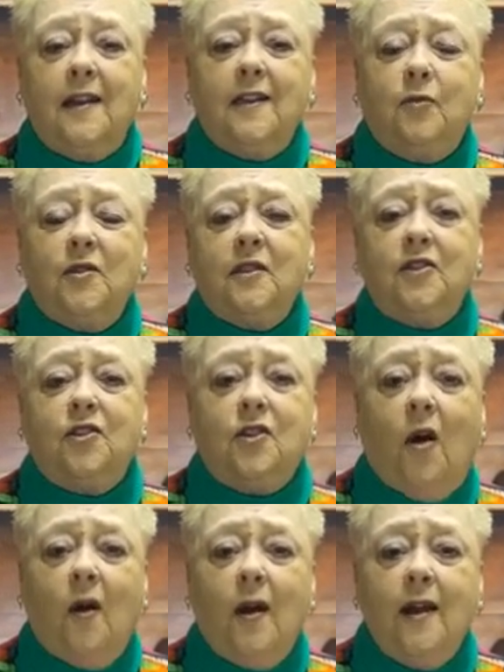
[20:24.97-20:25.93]
This was the
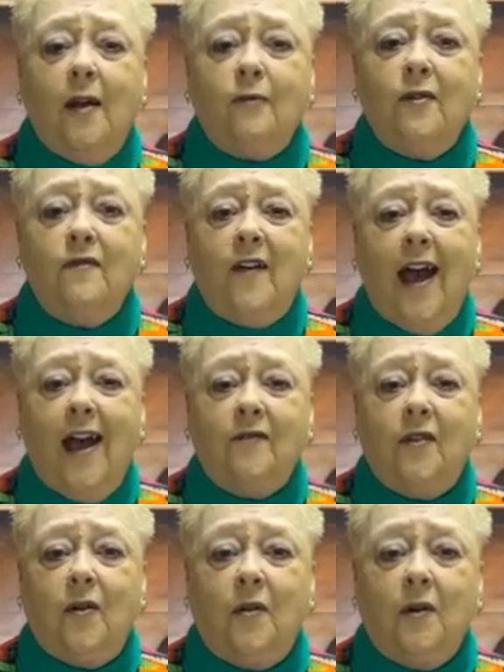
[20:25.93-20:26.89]
starting of
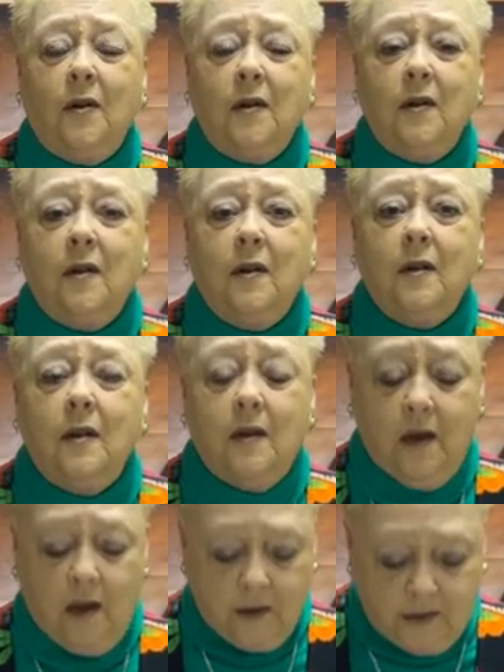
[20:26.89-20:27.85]
revival.
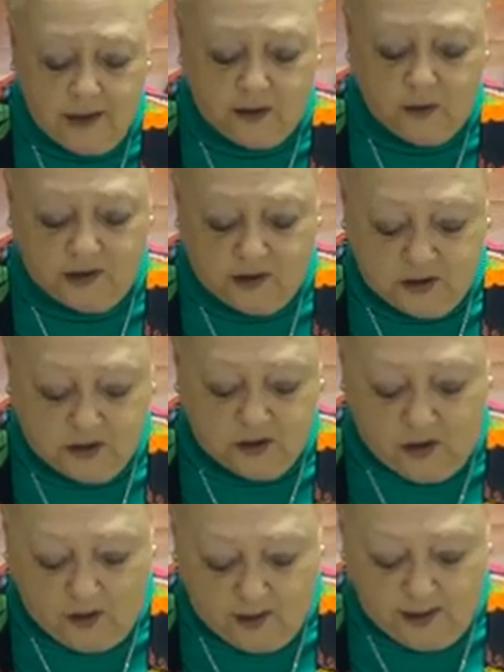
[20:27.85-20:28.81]
This was the
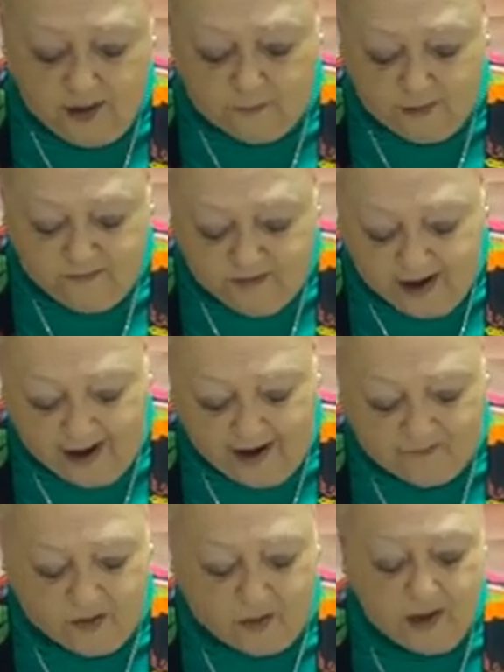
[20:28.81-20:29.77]
starting of
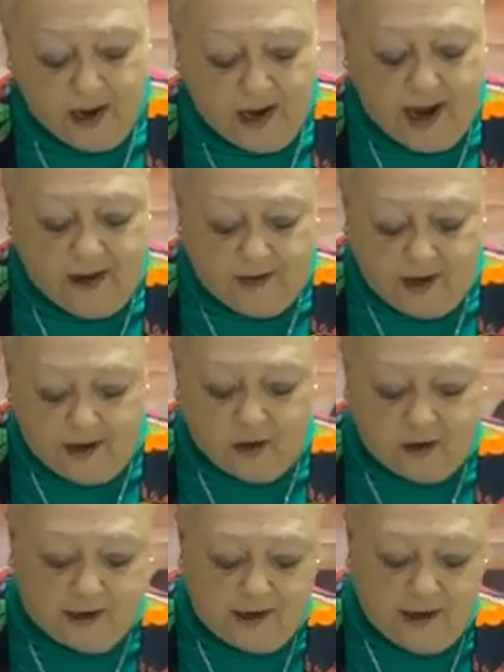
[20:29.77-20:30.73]
revival. And then
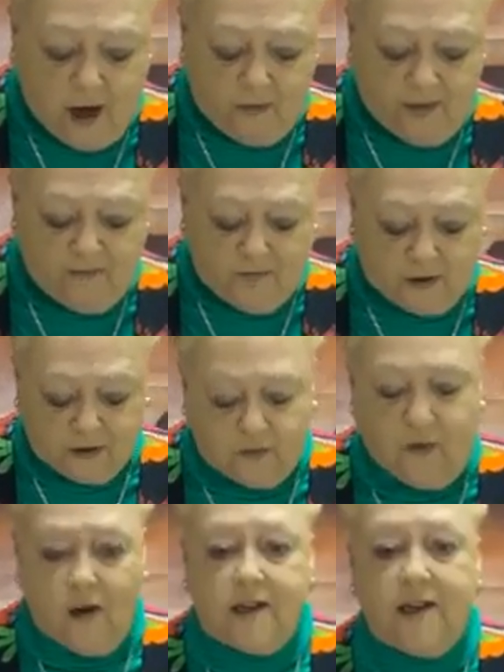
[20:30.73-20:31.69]
you see over in verse
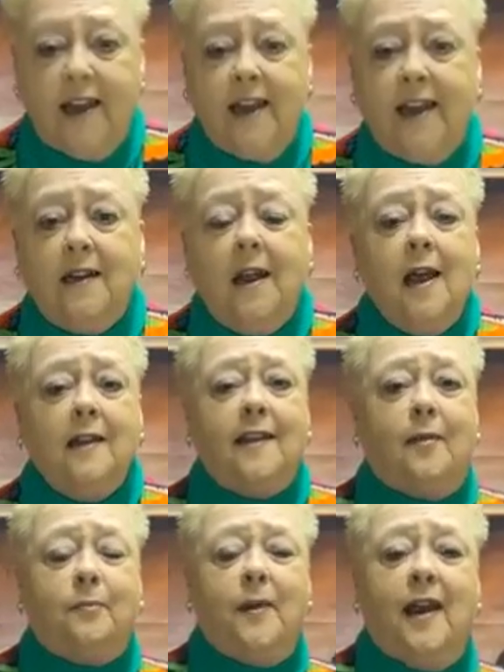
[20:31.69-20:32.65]
14
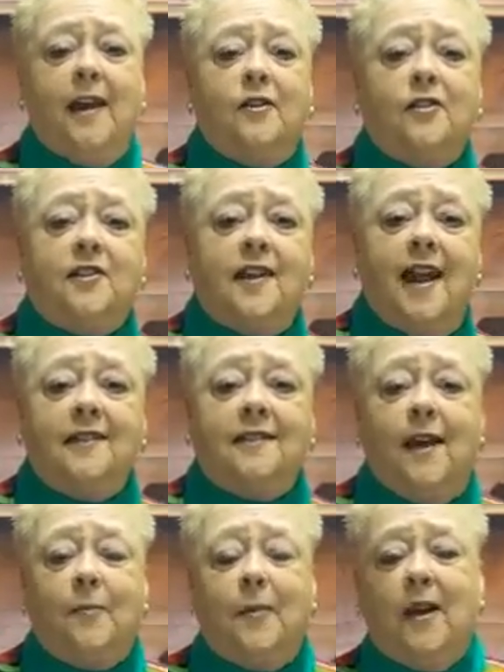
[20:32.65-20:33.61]
that Peter stands
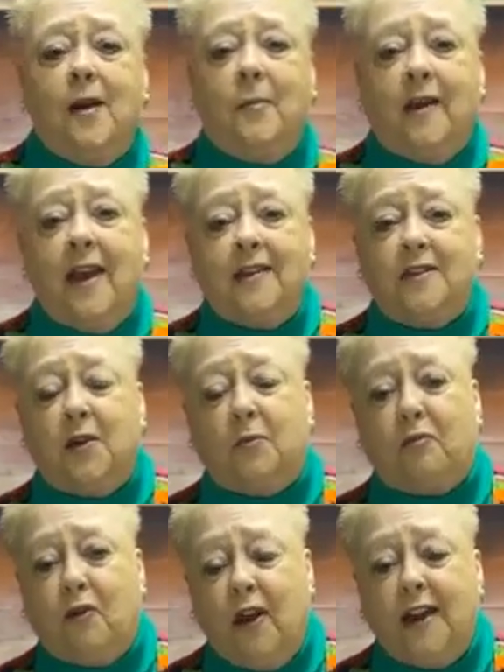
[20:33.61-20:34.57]
up and he begins to
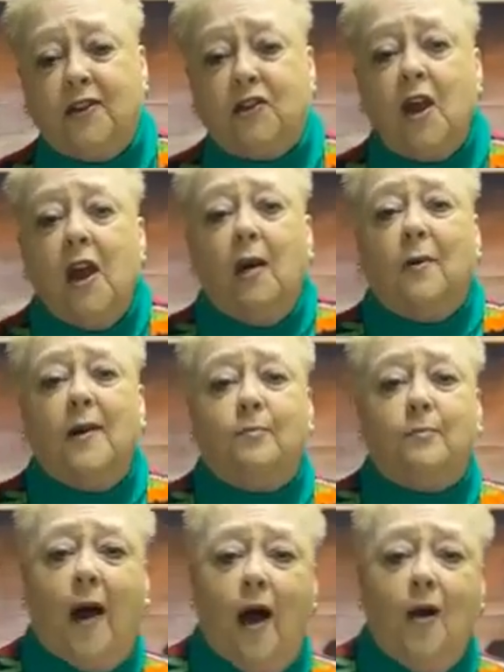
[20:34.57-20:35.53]
preach
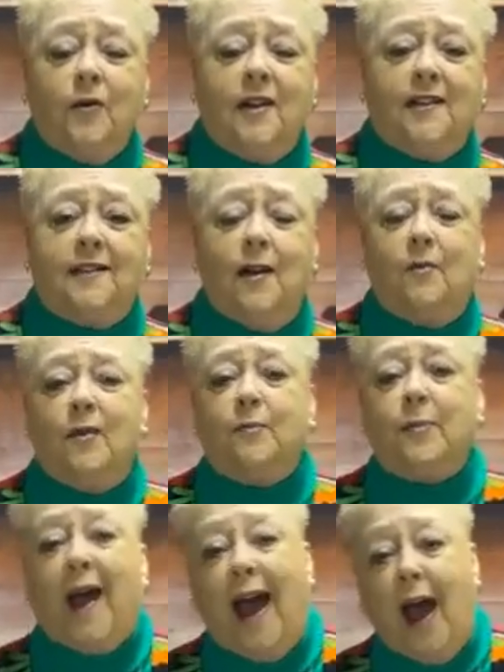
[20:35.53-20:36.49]
with boldness and
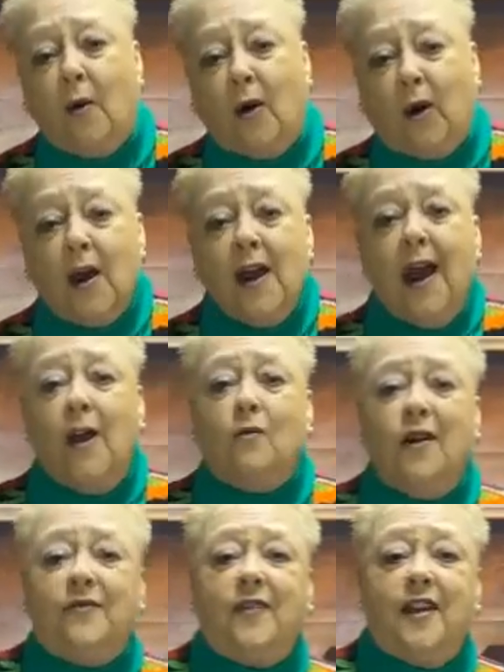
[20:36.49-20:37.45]
with power and
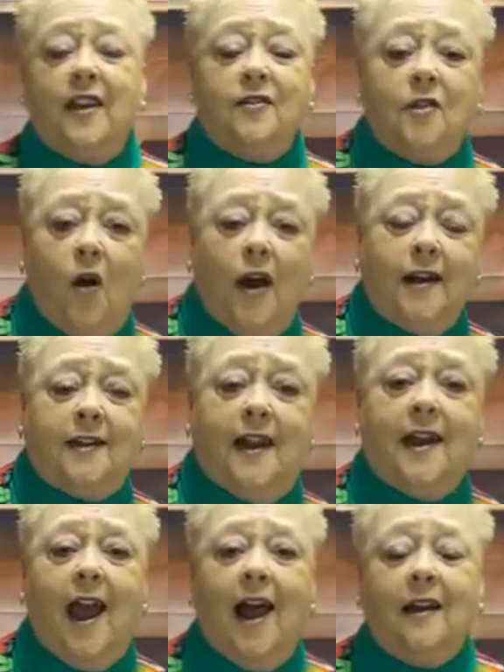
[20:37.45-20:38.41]
with the
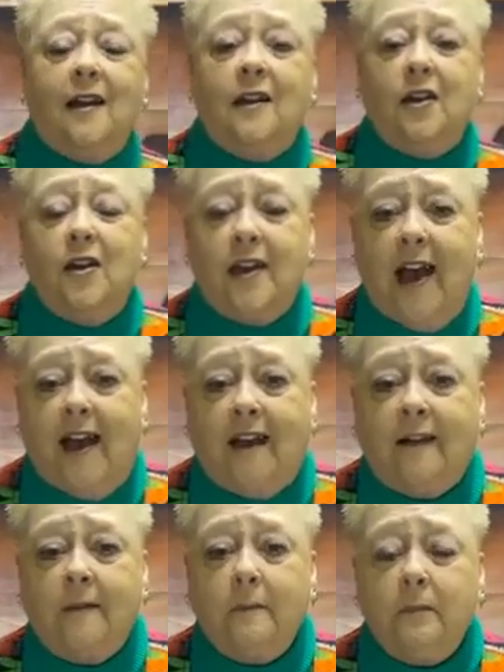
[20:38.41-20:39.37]
anointing.
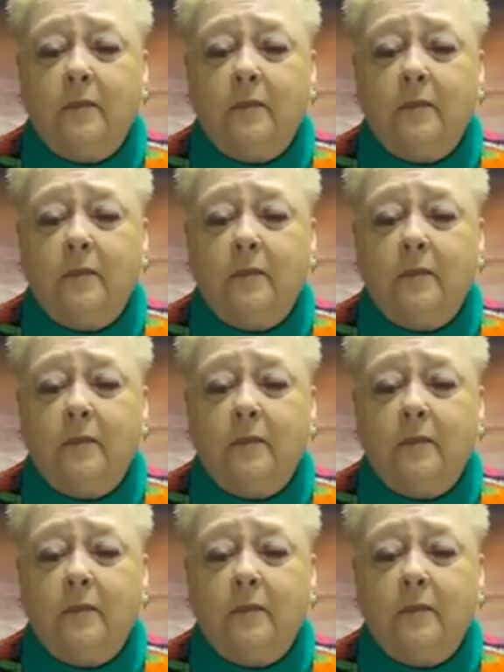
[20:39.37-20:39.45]
Hallelujah.